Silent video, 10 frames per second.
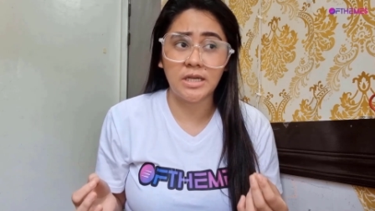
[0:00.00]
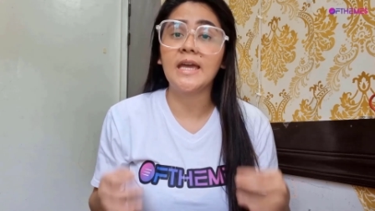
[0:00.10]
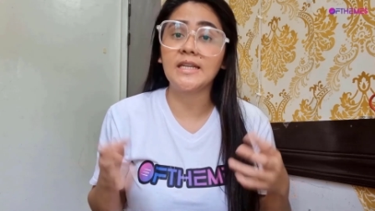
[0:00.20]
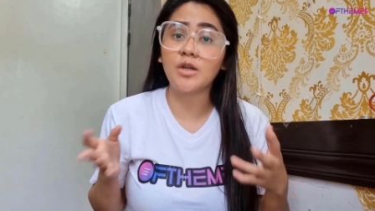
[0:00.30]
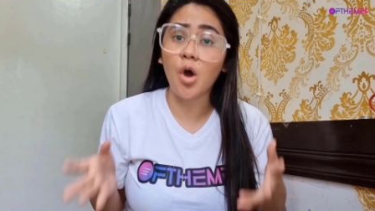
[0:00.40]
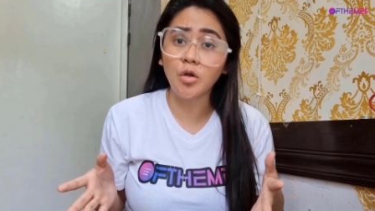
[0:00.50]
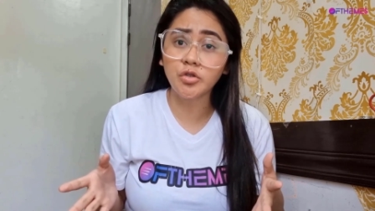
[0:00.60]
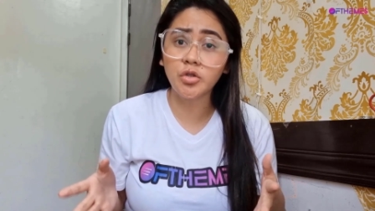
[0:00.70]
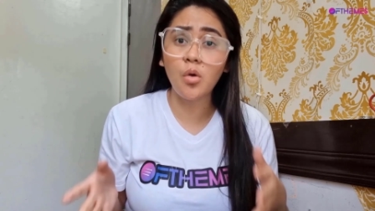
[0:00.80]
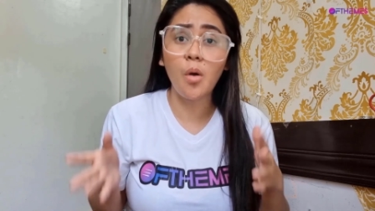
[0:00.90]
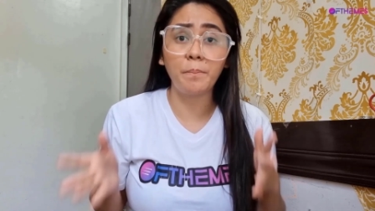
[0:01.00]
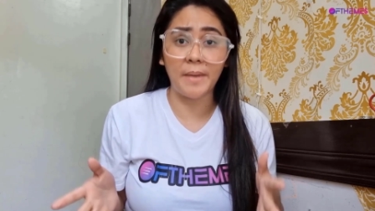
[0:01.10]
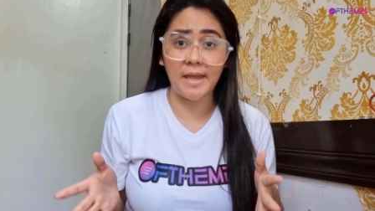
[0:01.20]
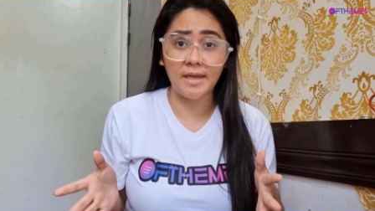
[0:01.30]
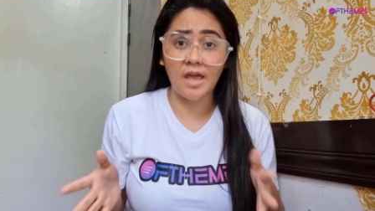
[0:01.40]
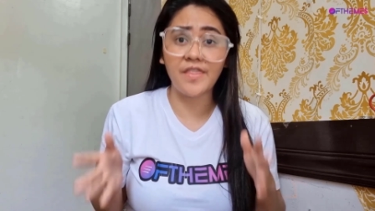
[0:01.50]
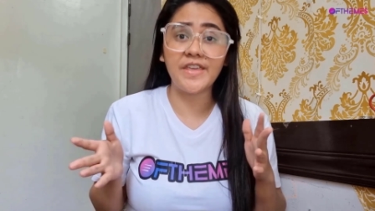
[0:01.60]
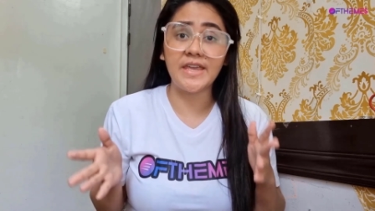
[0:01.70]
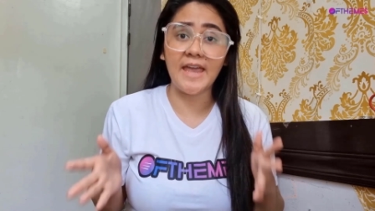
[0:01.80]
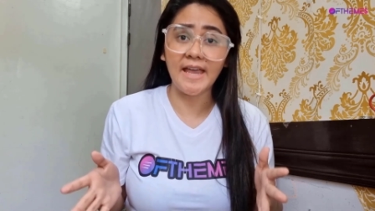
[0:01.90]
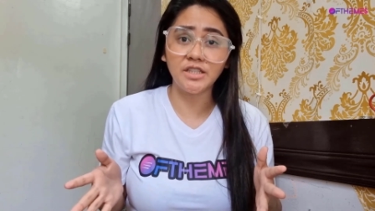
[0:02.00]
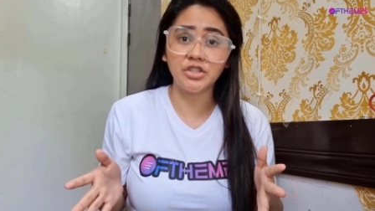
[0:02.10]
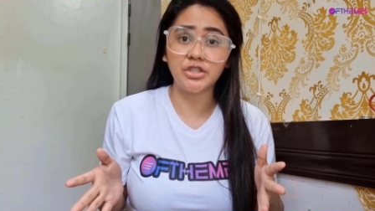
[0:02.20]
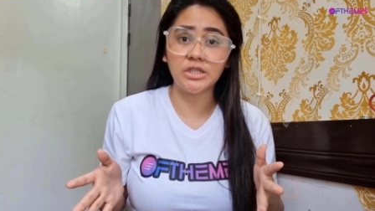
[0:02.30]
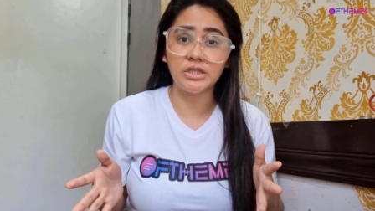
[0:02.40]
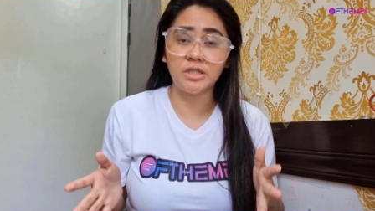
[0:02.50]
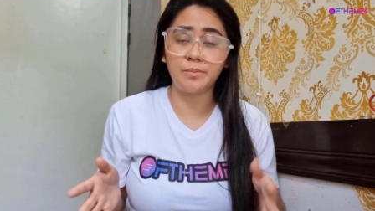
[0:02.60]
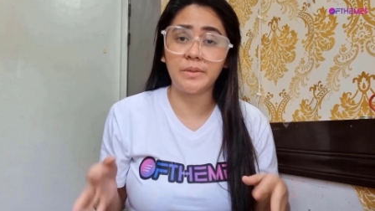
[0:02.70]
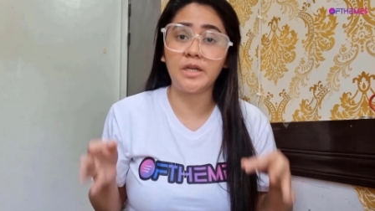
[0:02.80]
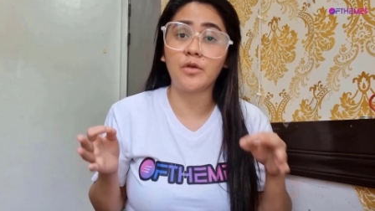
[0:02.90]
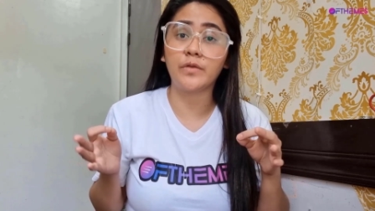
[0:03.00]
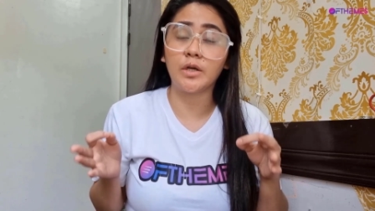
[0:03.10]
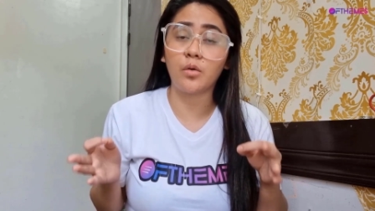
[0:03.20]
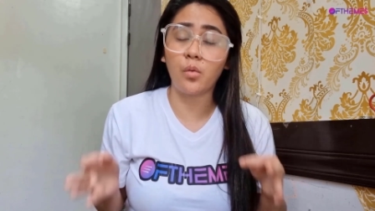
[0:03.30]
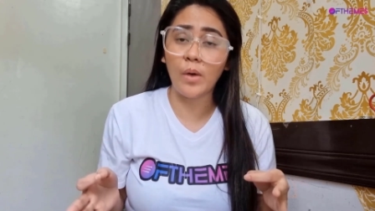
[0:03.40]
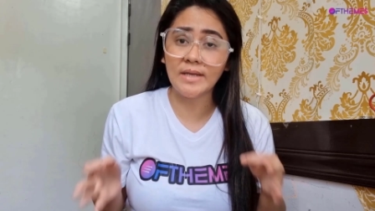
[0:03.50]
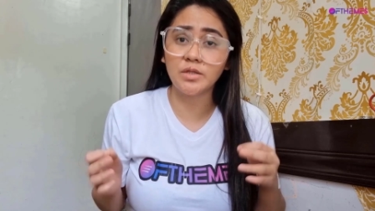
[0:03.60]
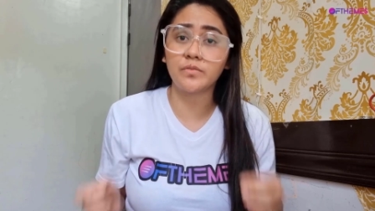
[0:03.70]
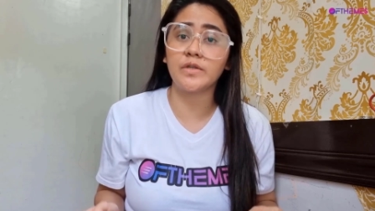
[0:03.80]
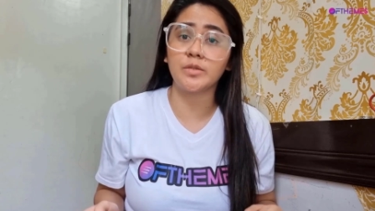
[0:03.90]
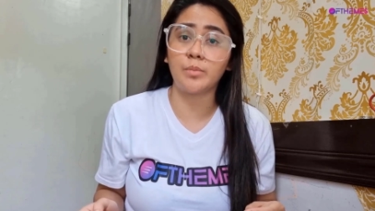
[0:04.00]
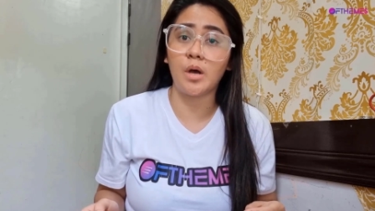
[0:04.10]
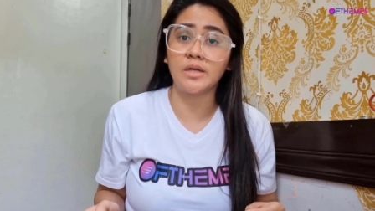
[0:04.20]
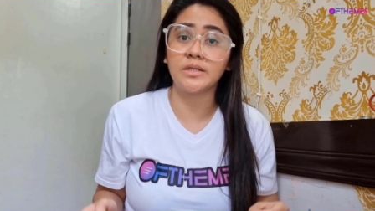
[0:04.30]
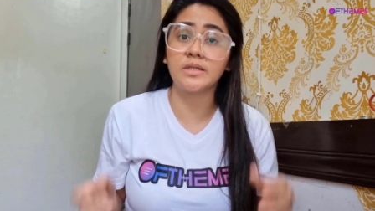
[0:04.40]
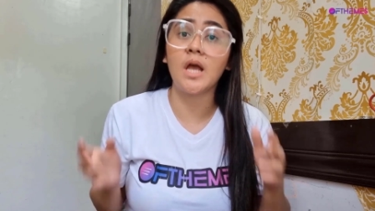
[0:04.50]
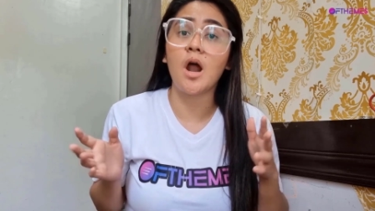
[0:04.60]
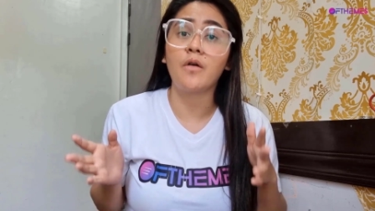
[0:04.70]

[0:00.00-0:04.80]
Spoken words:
And it also make the HTTP request response